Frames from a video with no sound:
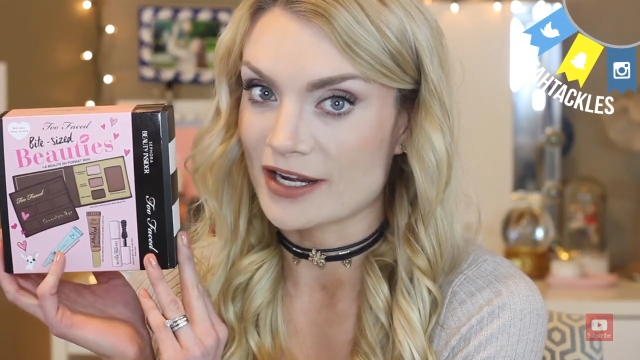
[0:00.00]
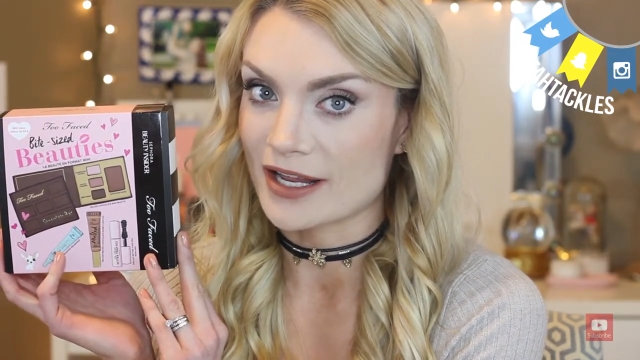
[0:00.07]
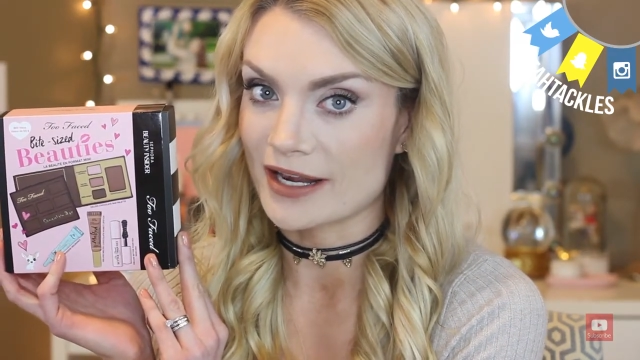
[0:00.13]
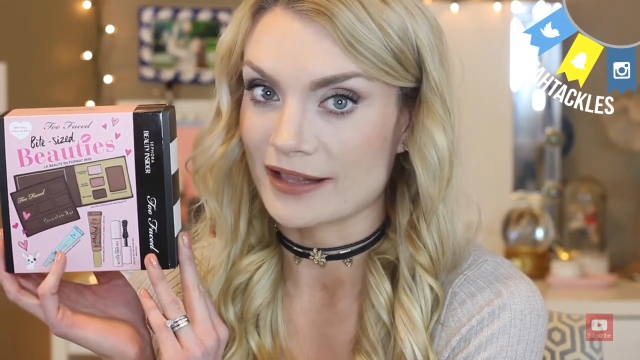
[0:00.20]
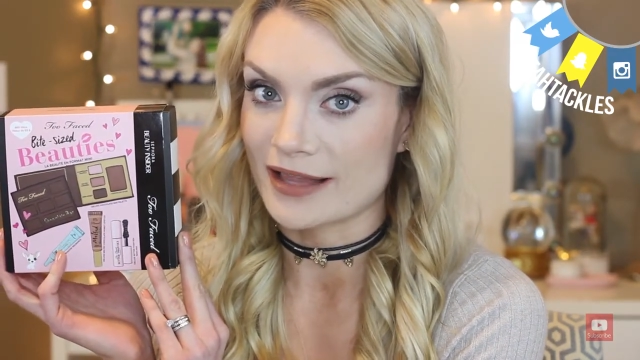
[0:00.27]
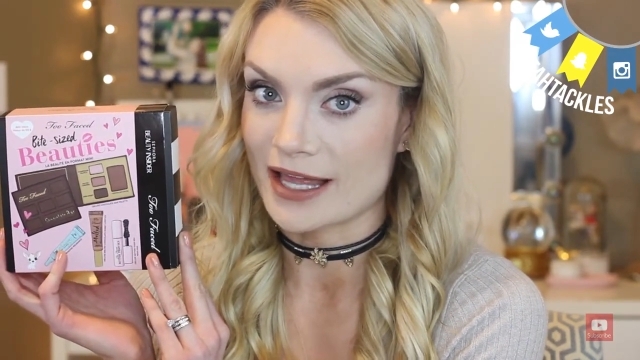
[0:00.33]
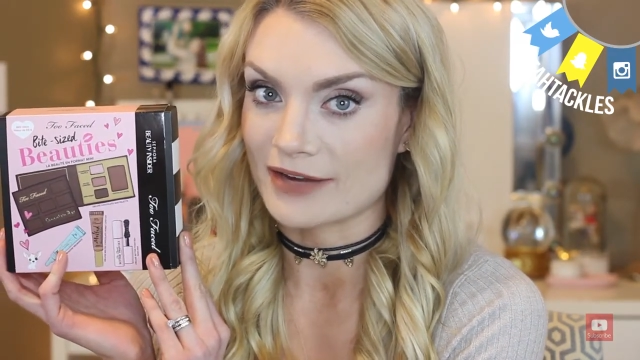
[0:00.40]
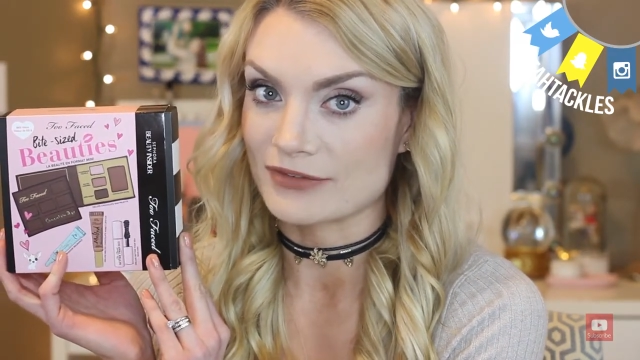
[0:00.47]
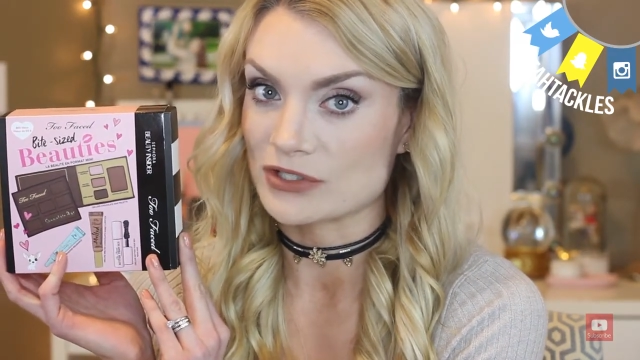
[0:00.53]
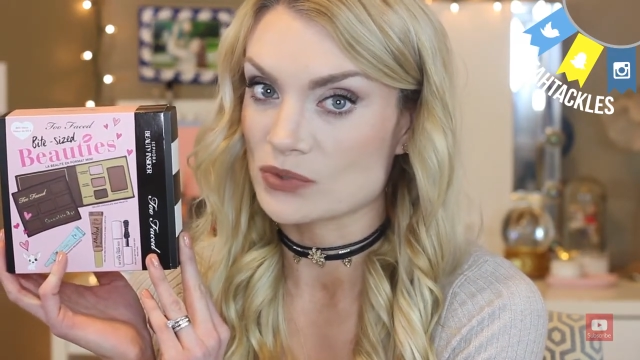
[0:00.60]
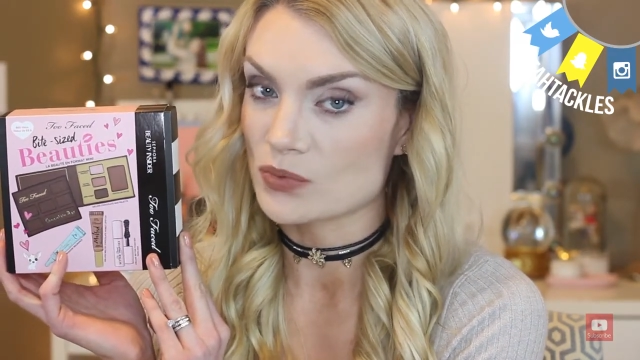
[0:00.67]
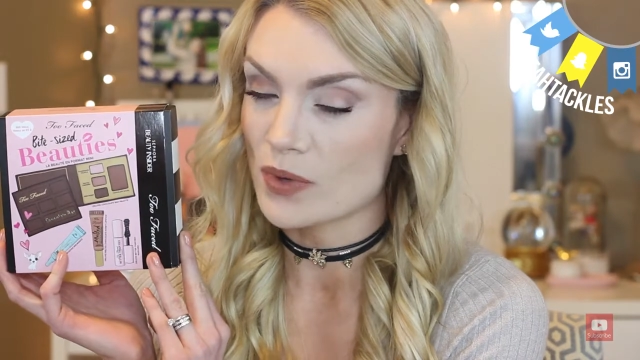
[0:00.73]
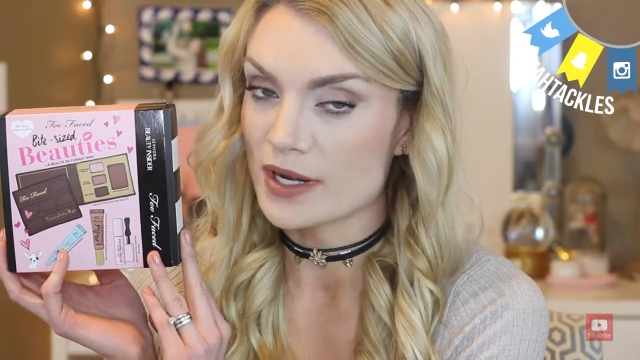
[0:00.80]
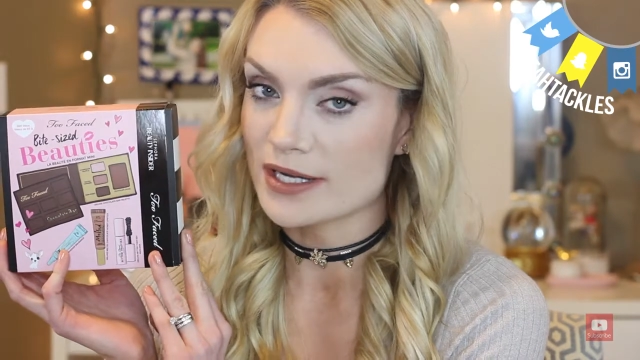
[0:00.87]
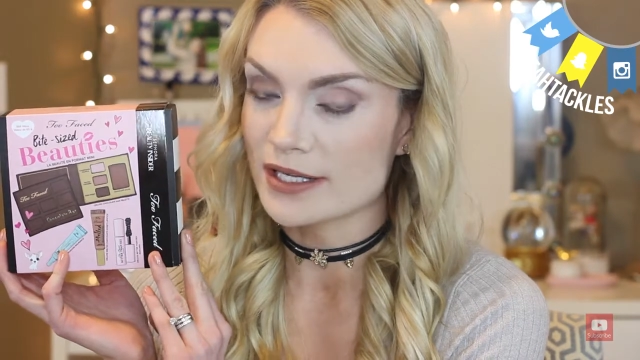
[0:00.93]
and a lot of
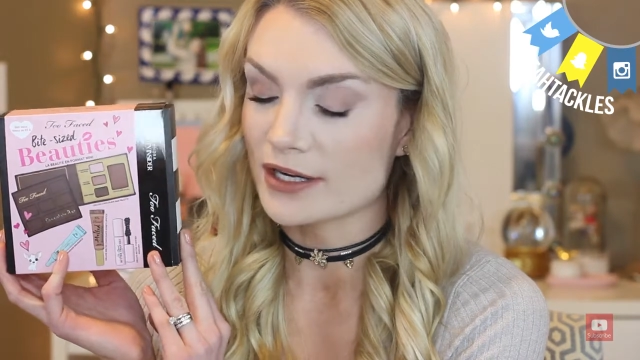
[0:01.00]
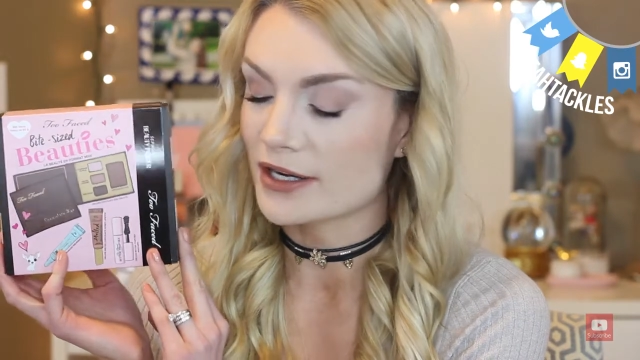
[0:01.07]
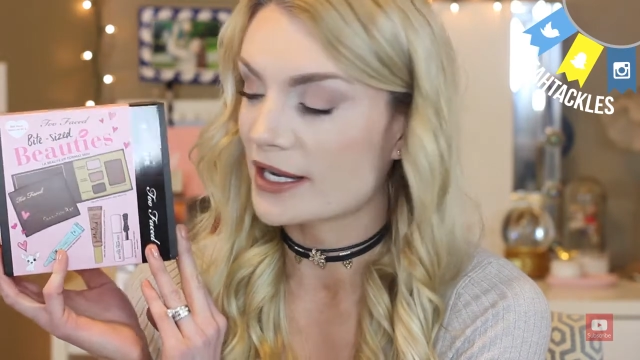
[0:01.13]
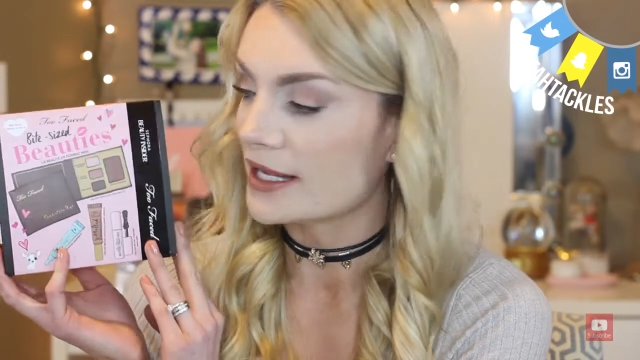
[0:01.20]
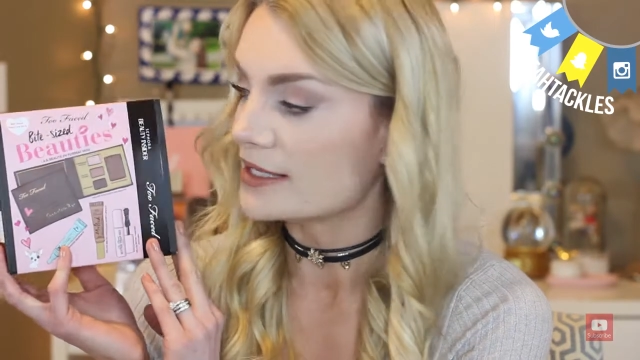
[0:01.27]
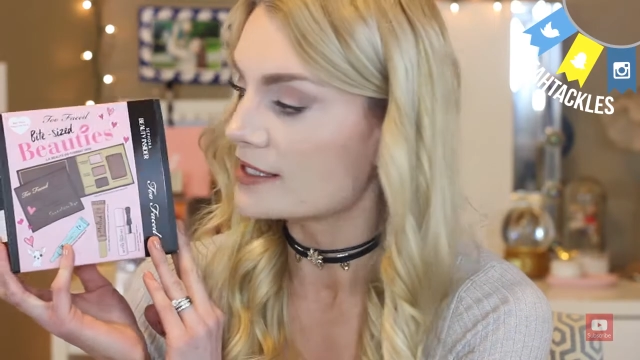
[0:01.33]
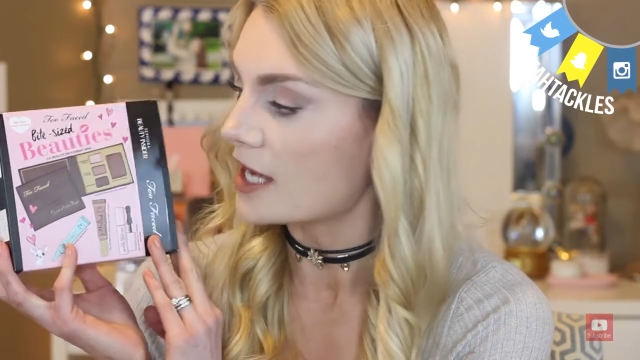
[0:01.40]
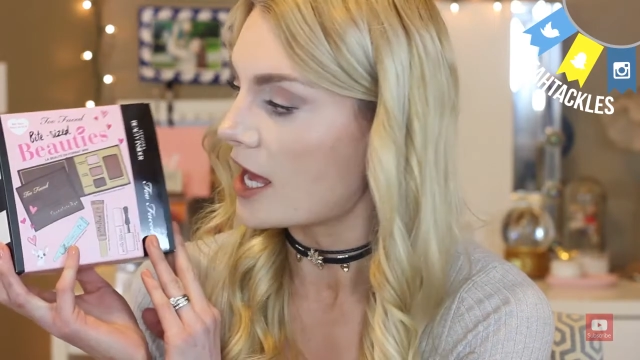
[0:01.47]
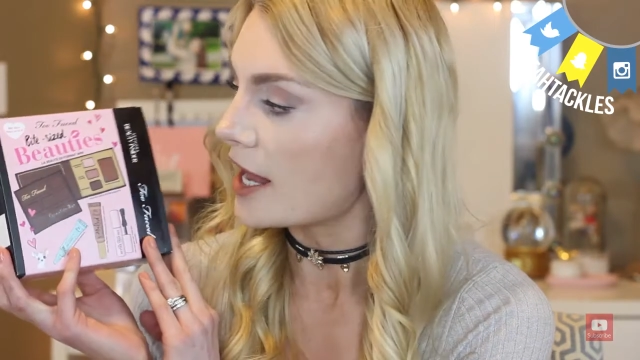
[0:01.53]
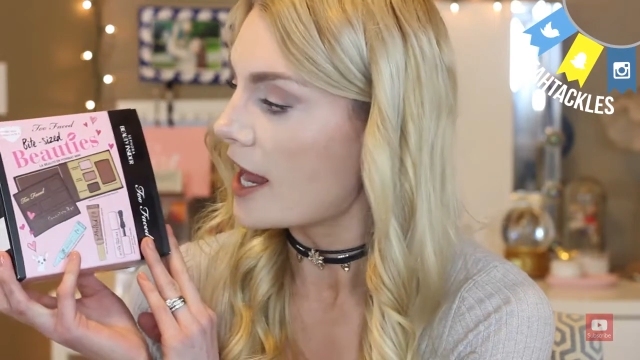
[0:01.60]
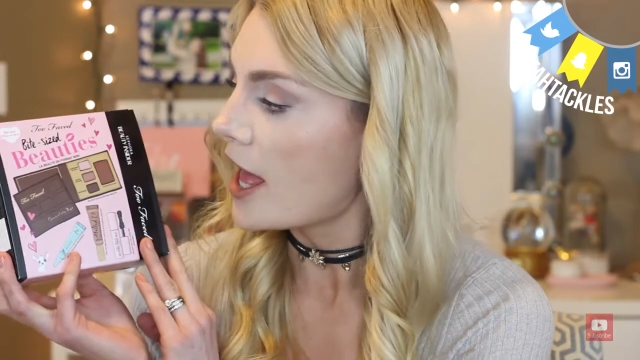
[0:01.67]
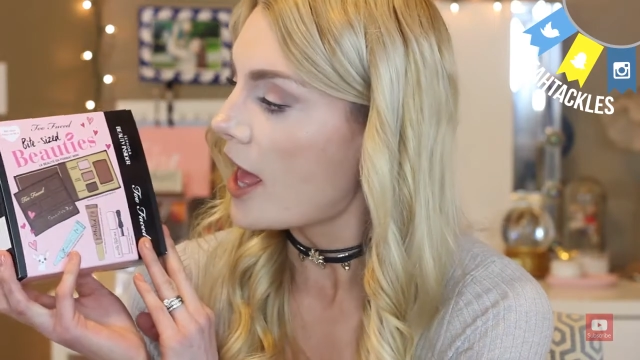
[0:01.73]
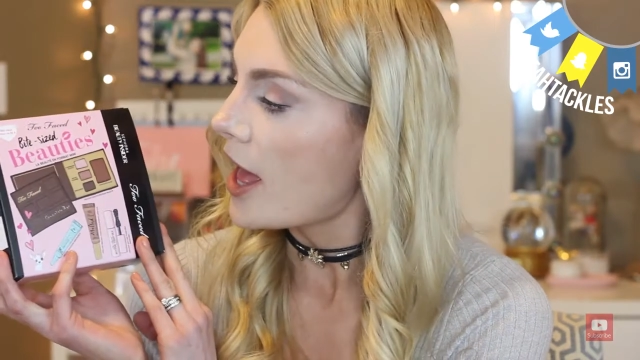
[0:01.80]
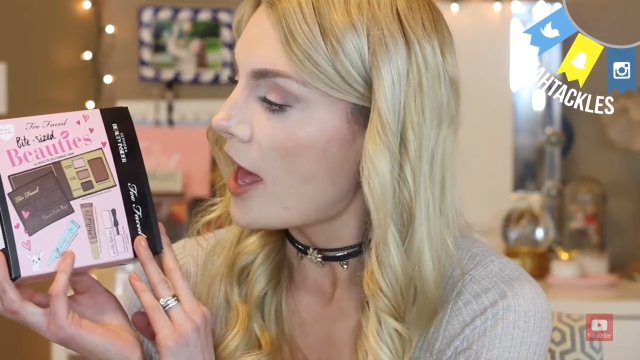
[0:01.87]
us wanted to get our hands on.